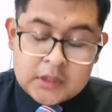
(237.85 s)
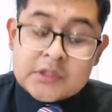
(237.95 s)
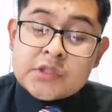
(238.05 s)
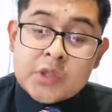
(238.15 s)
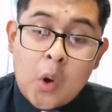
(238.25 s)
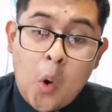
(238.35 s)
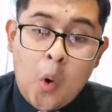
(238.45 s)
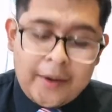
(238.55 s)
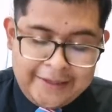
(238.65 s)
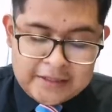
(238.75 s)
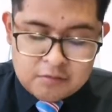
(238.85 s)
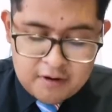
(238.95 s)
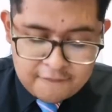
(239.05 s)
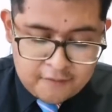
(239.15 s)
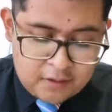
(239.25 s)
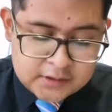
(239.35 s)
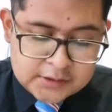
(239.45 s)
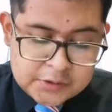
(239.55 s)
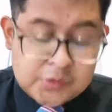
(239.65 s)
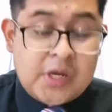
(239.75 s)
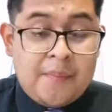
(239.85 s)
So it refers to the